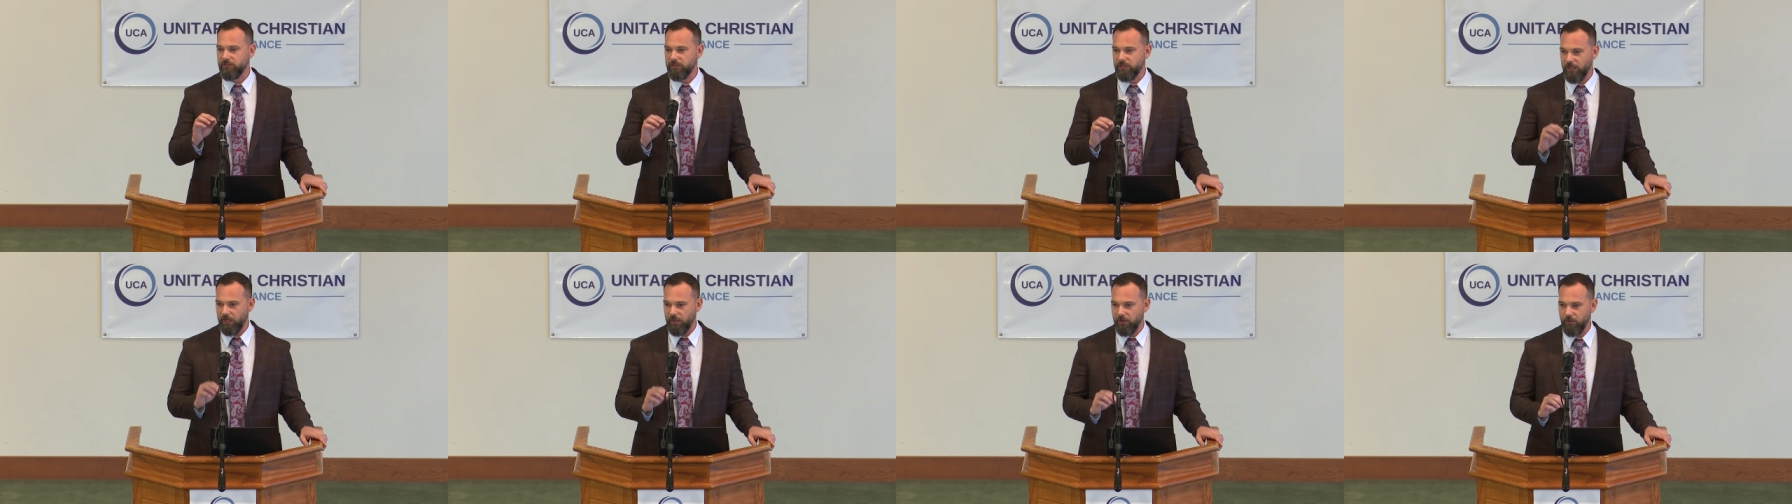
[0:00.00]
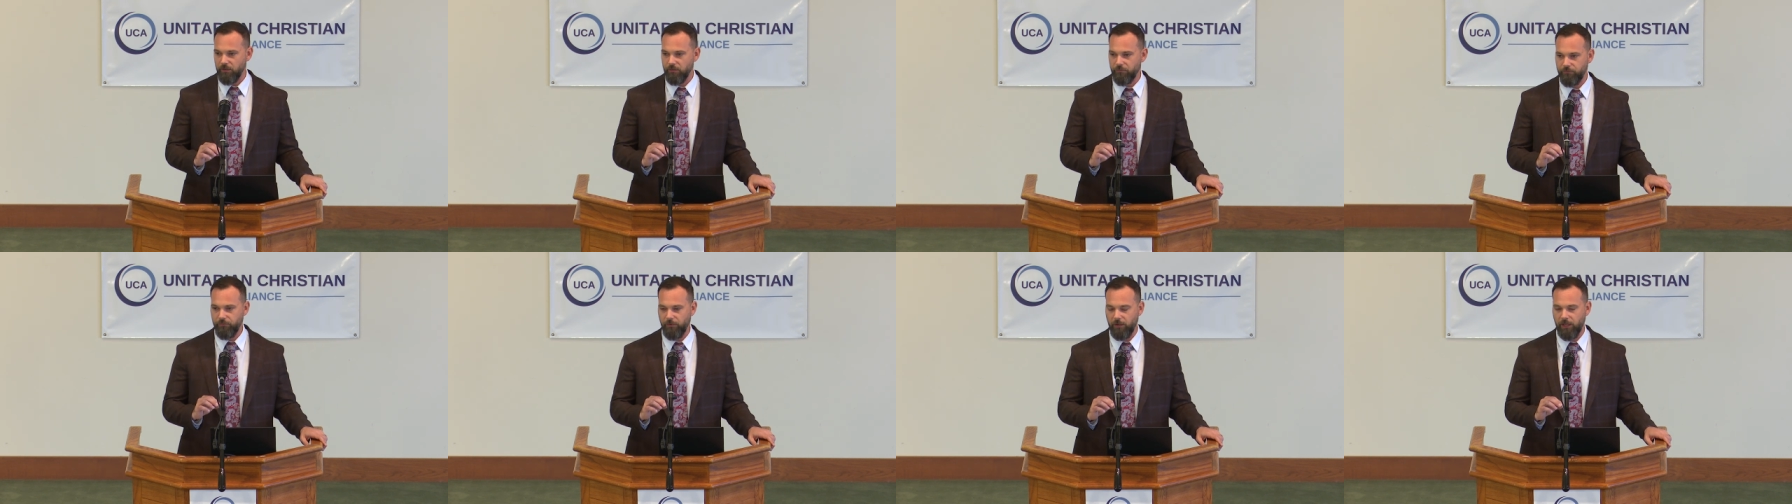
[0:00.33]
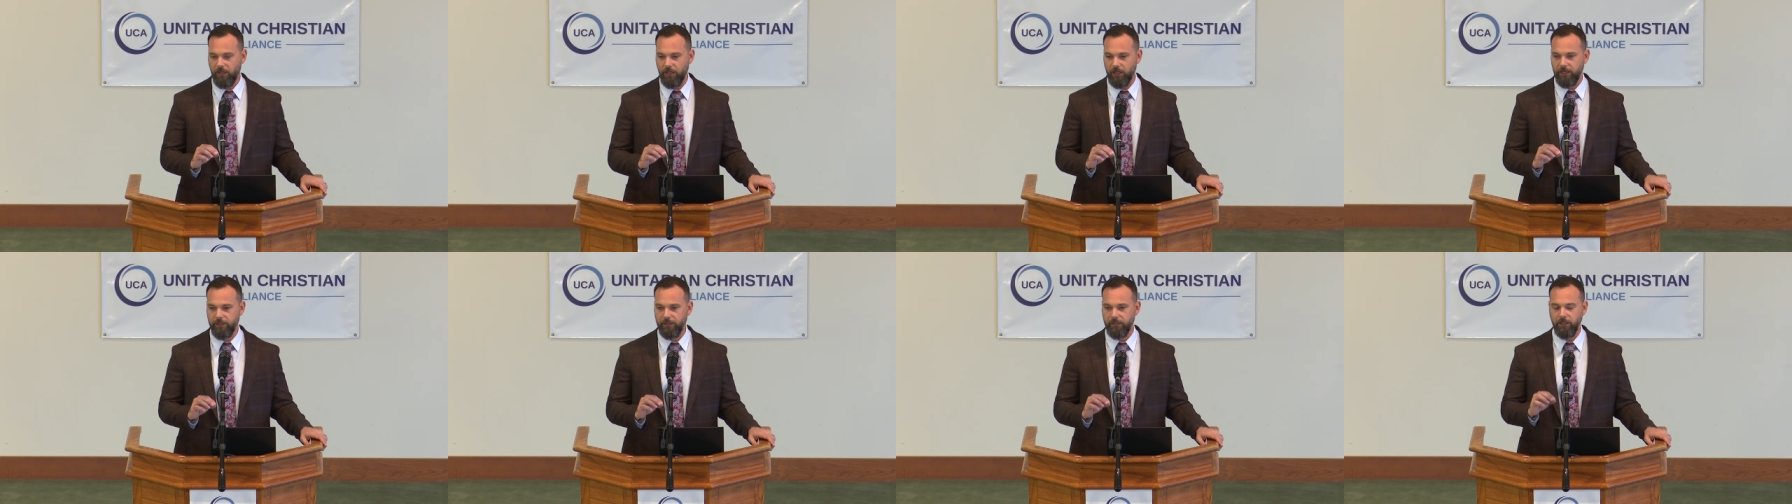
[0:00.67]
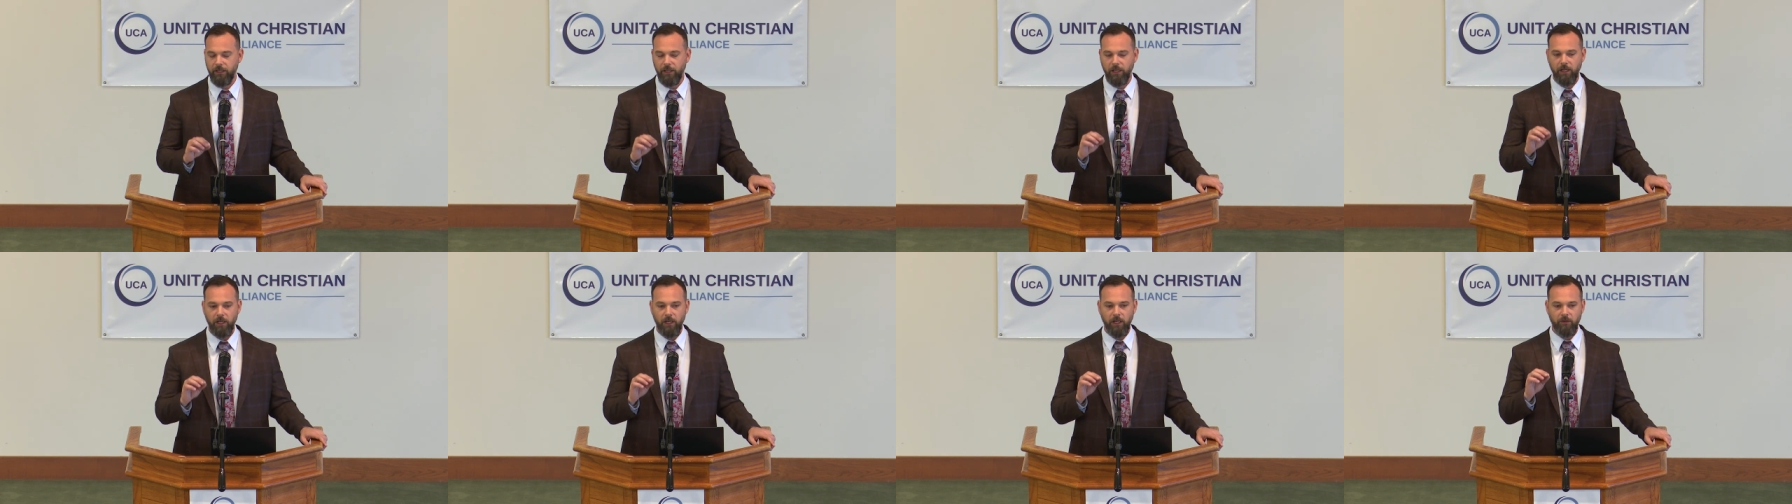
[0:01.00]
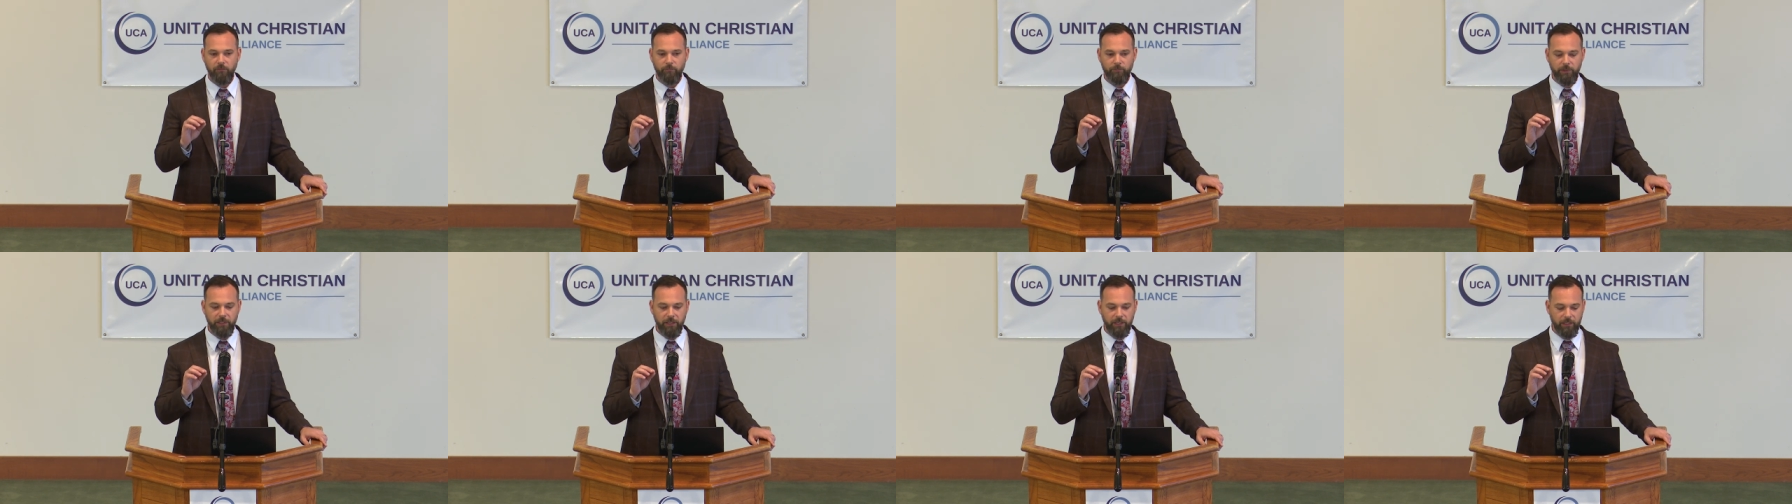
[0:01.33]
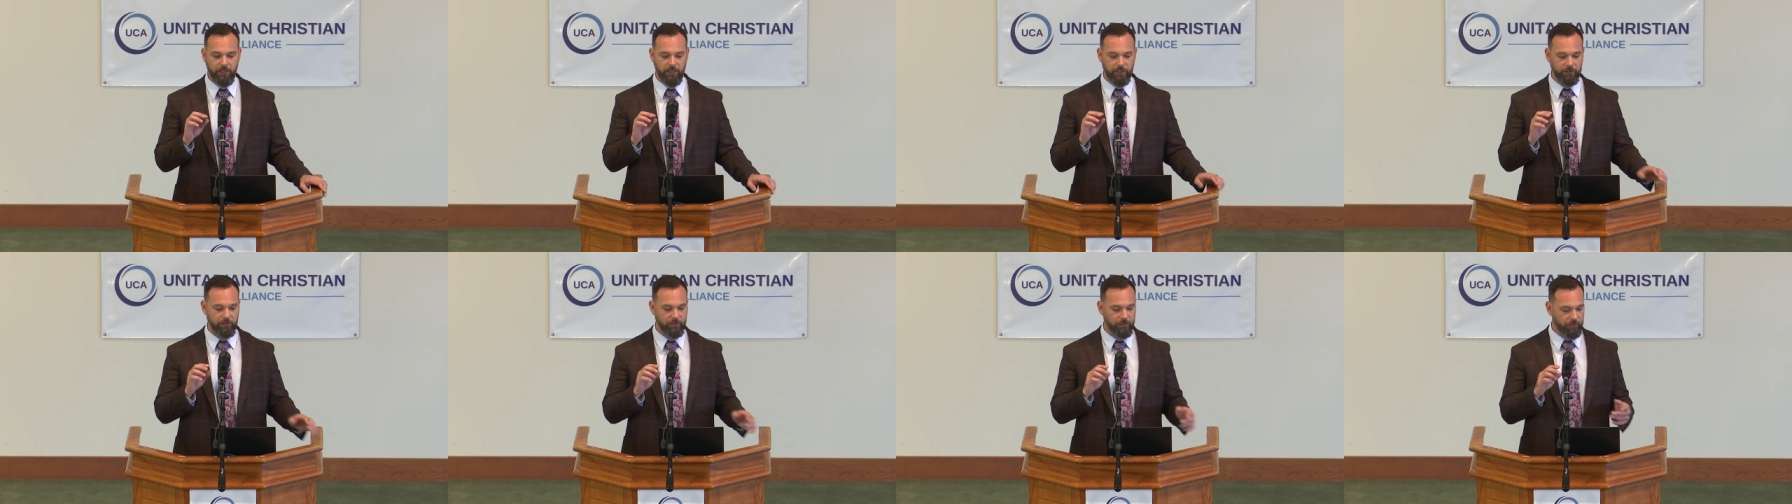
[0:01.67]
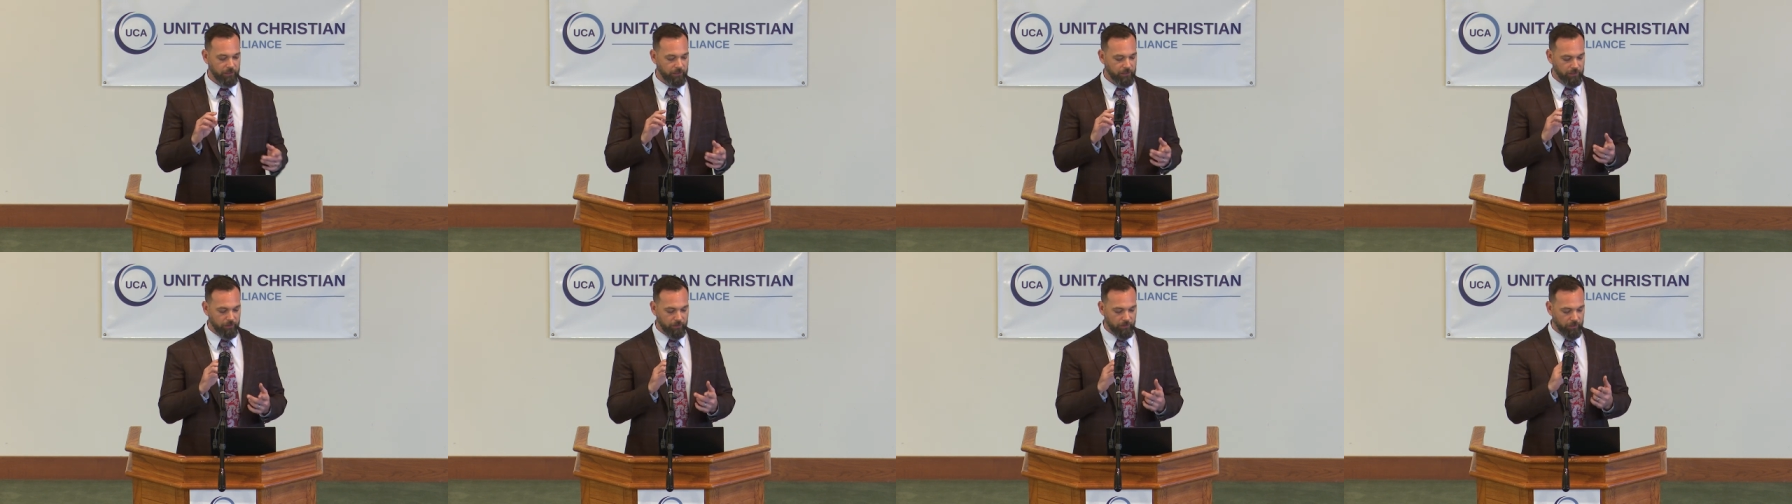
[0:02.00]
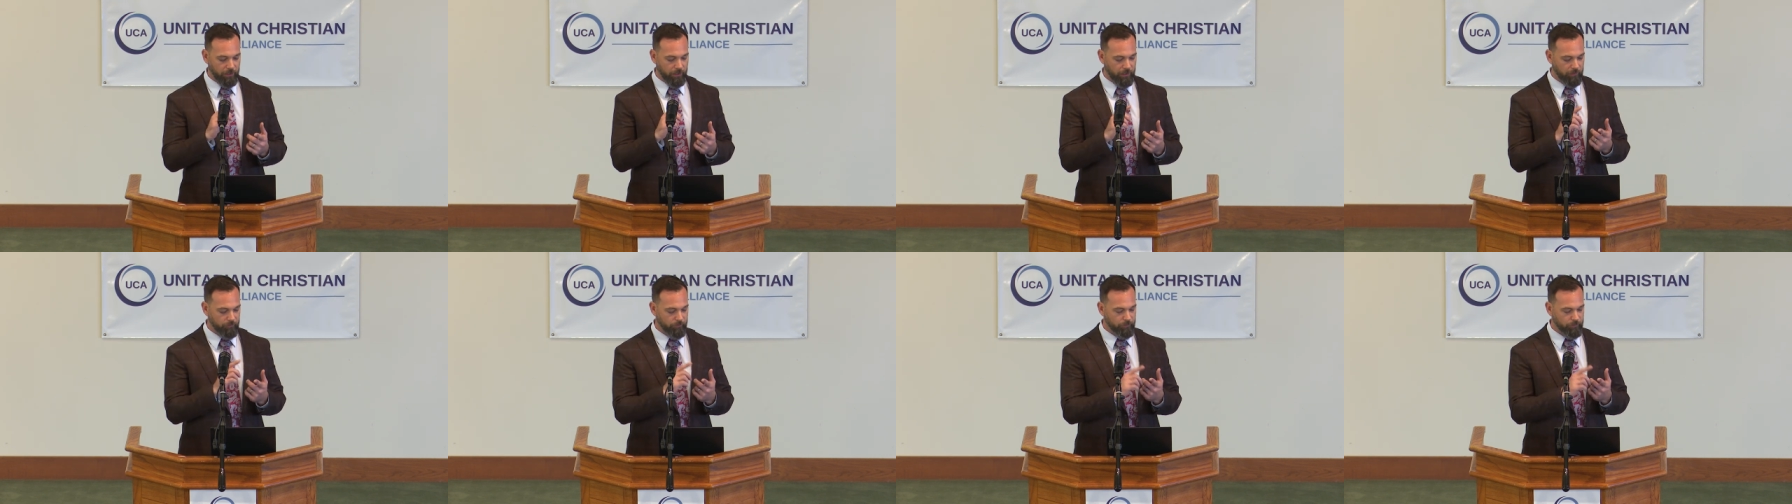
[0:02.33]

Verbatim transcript: terrified of being uh,